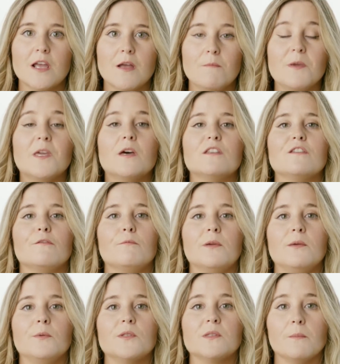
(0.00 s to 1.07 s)
because of
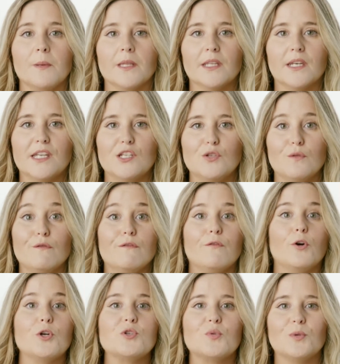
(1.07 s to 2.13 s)
people's ability to
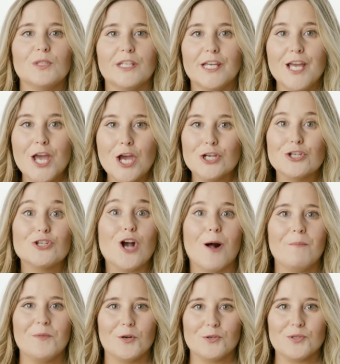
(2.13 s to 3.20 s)
virtually shop
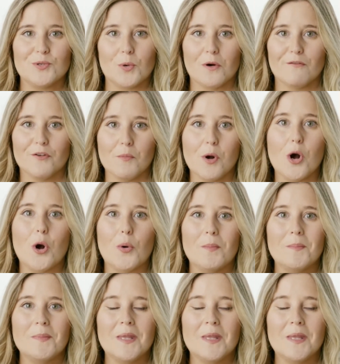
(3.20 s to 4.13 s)
their store from home.